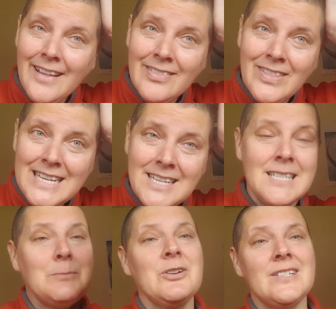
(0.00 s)
these
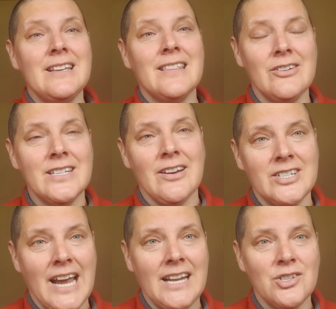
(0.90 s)
conspiracy theories are
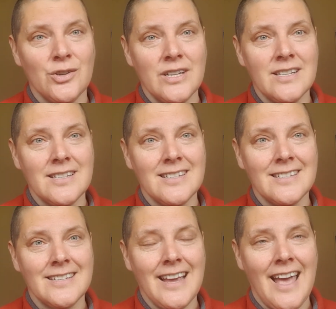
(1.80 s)
dangerous
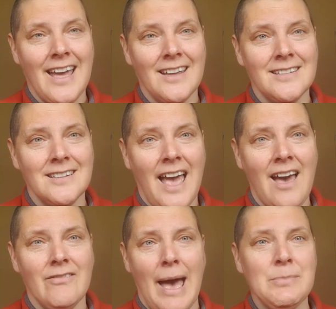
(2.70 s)
and
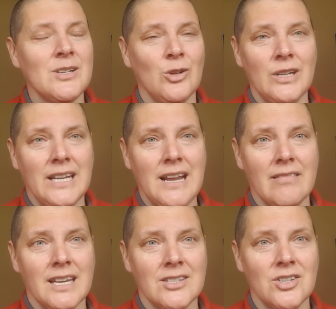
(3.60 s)
have absolutely
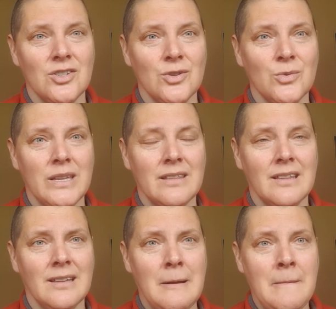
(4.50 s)
nothing to do with
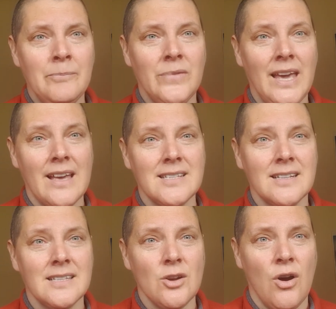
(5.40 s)
the
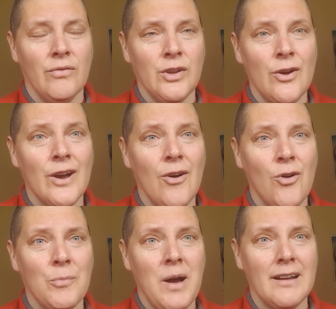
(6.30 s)
essence of yoga
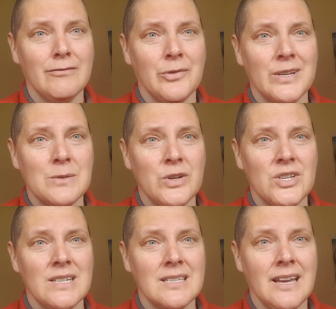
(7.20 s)
or mindfulness, which
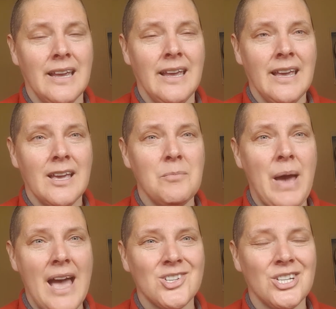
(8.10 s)
is
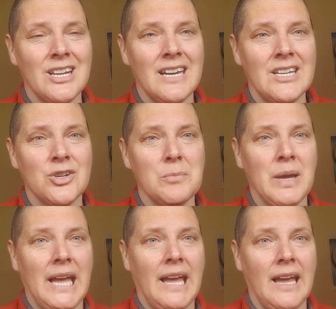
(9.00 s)
compassionate
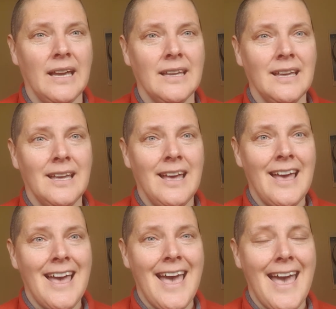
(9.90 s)
interbeing
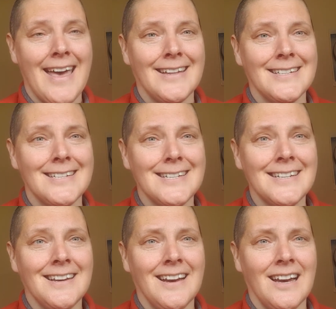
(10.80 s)
and
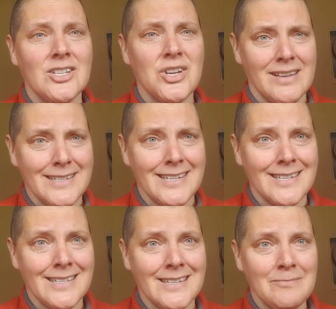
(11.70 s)

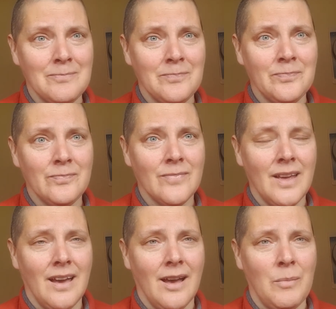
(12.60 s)
justice,
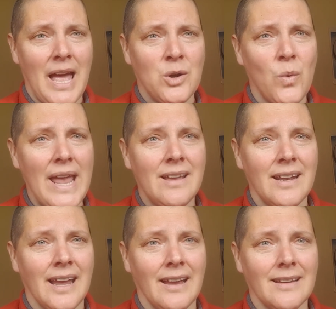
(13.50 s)
and
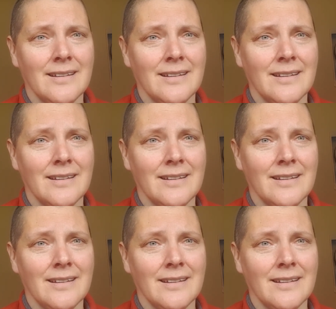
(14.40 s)
awakening.